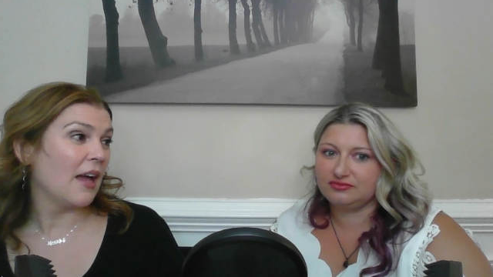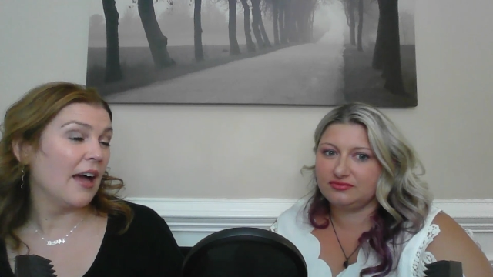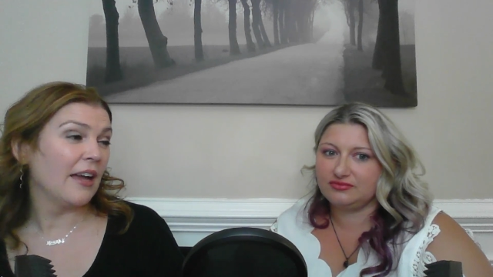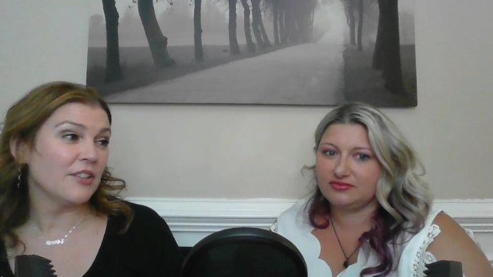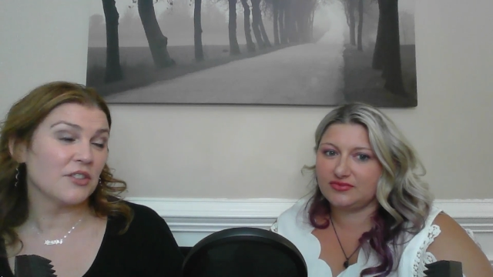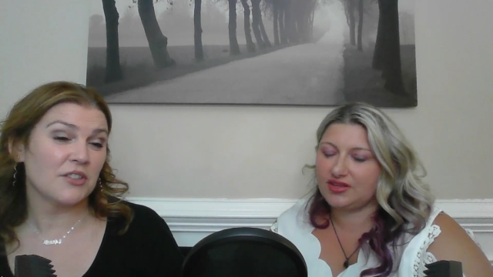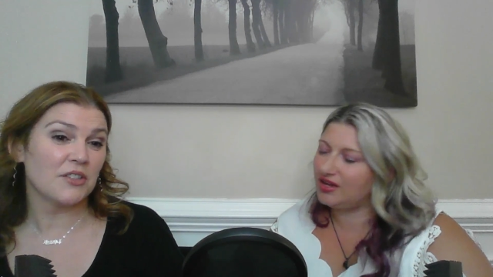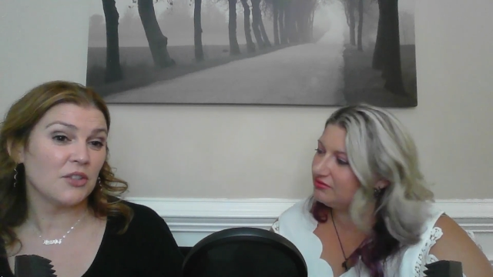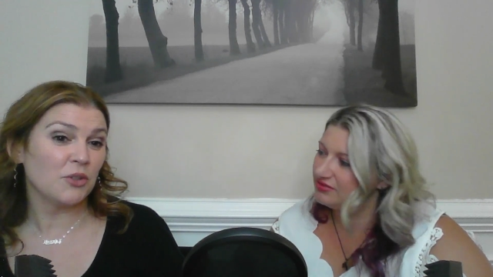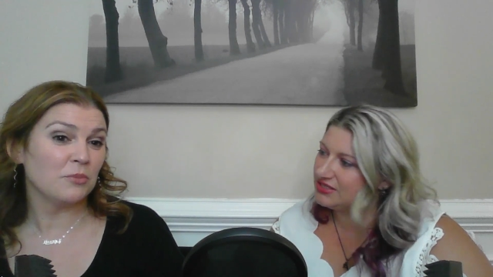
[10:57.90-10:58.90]
Speaker 1: I
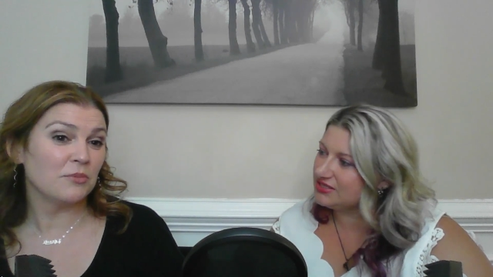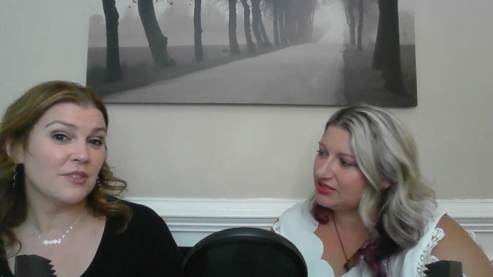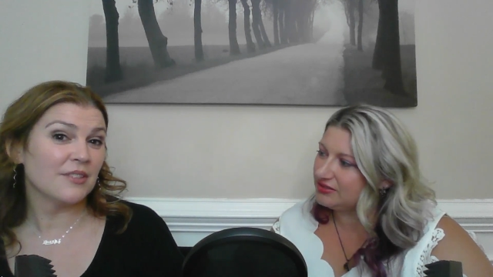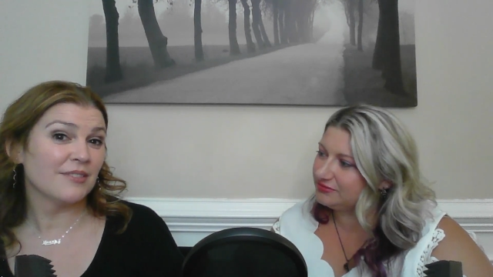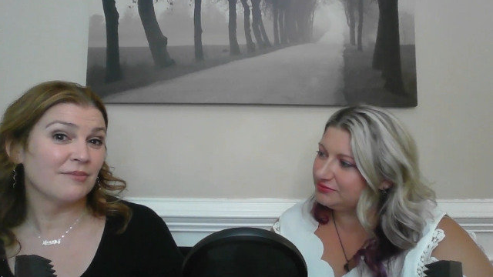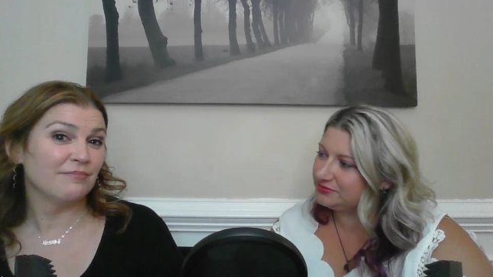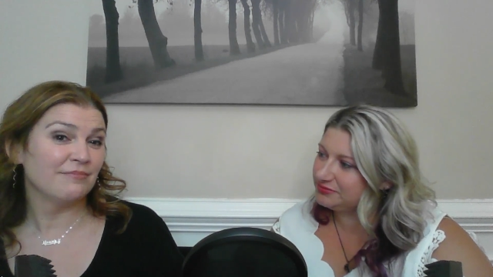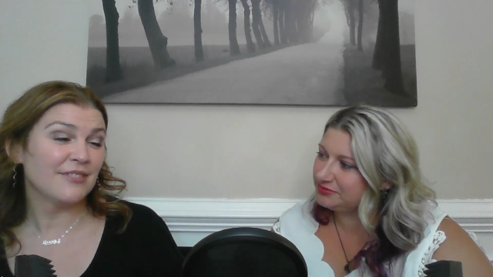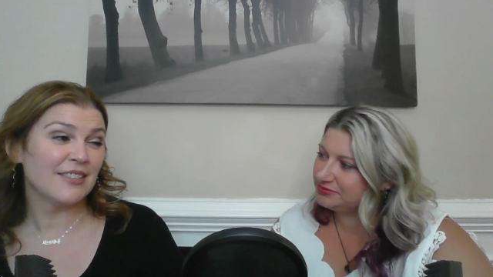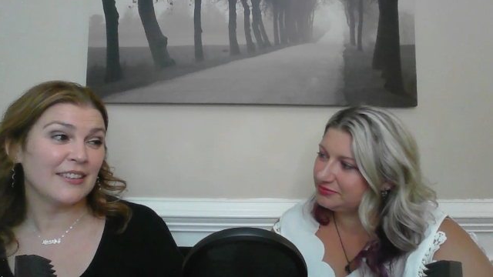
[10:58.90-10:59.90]
just assumed so.
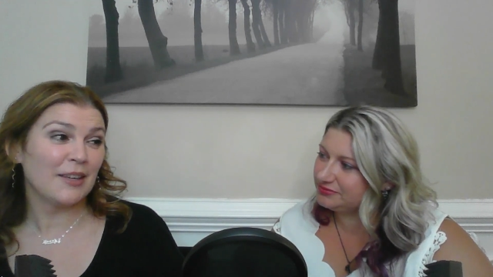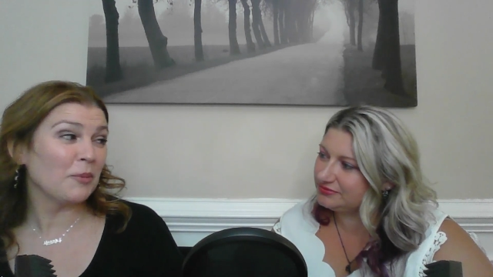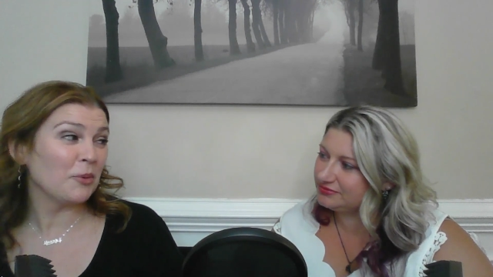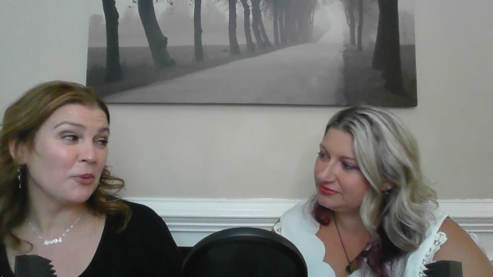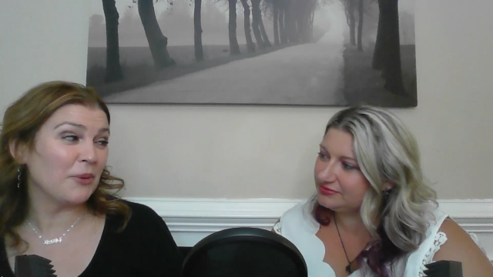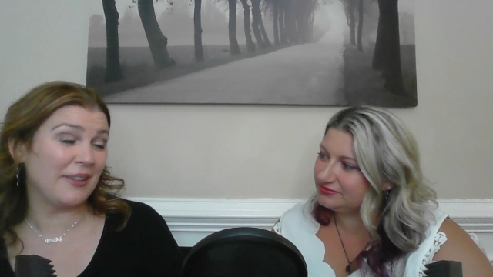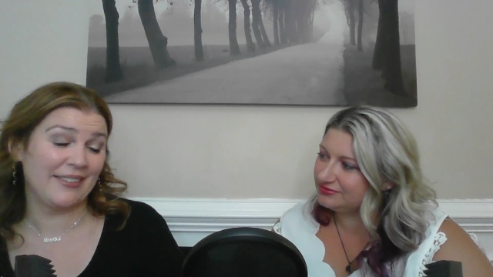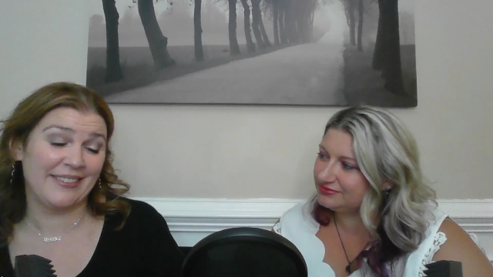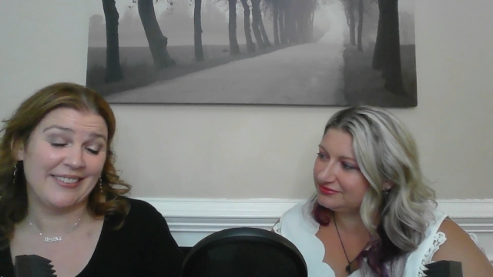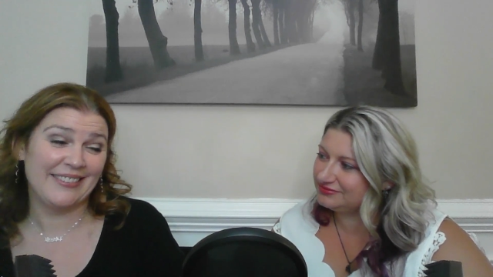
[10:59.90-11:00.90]
the label
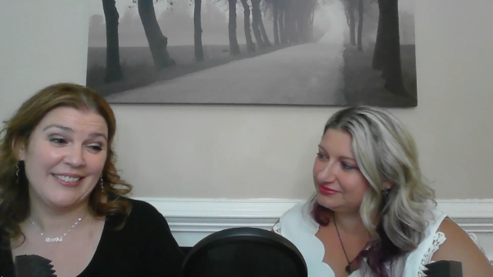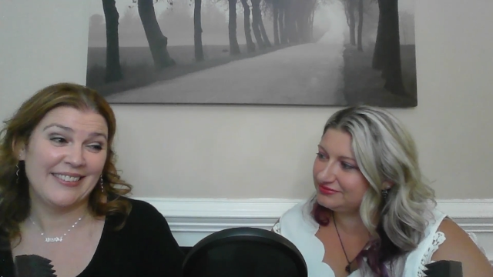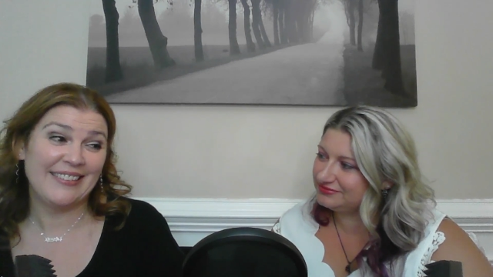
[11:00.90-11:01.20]
was